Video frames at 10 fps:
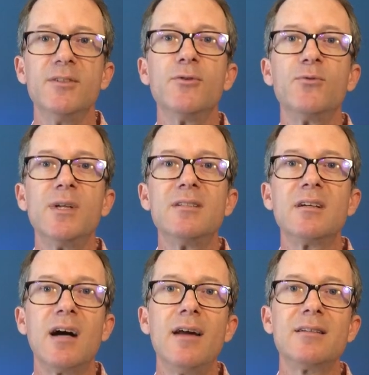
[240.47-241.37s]
feel free to
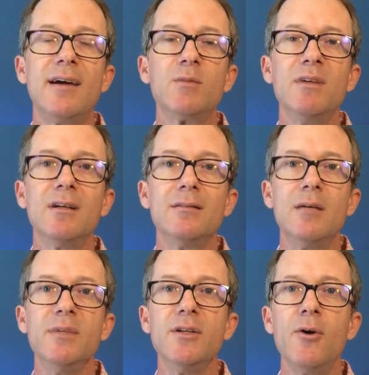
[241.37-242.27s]
contact me and
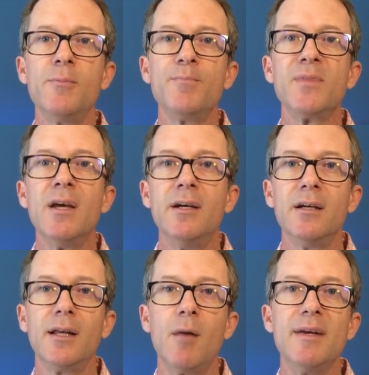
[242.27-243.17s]
let me know,
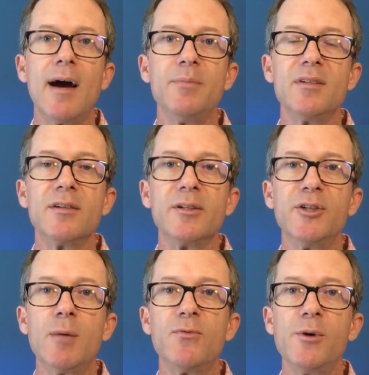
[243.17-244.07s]
and I'll be happy to clear
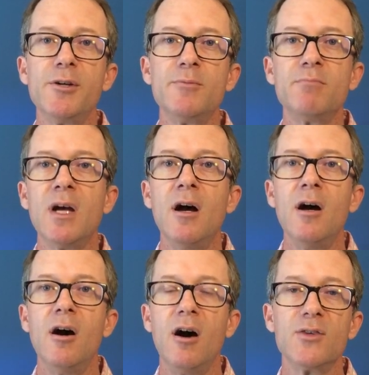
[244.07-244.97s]
it up for you.
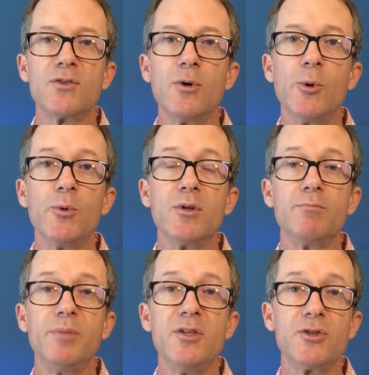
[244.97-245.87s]
Also,
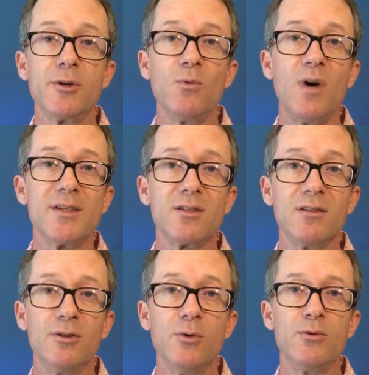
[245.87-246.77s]
be sure to watch
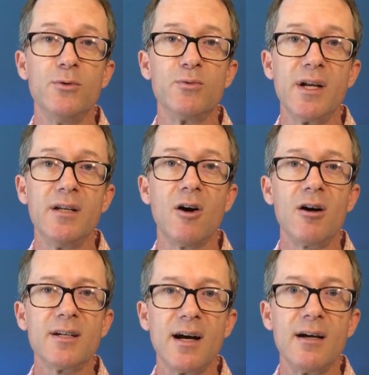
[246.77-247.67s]
the Go-To Training
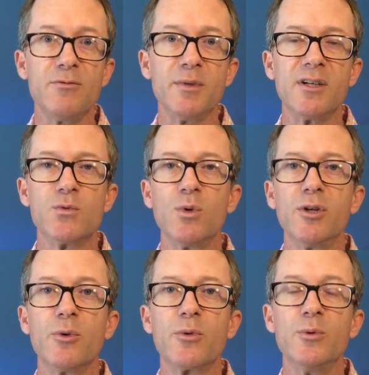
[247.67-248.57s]
archive, because we'll
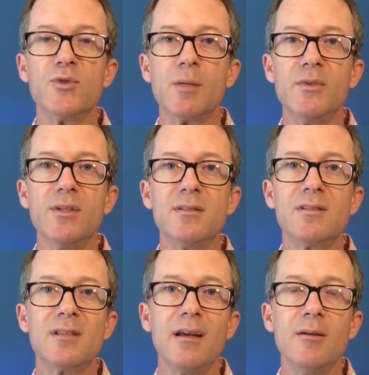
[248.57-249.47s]
go through some of these
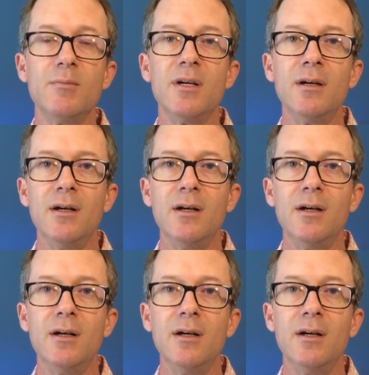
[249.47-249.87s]
same